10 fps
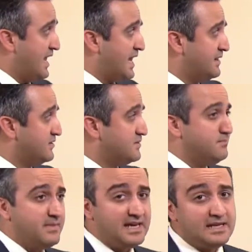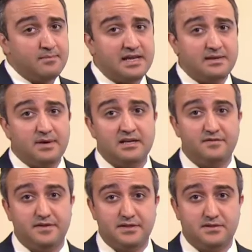And there's many, many
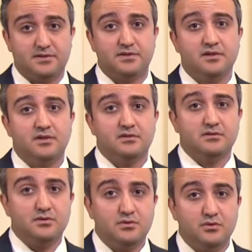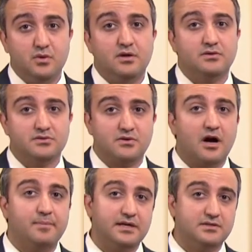benefits to
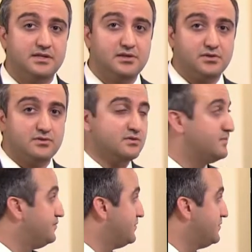stopping seizures.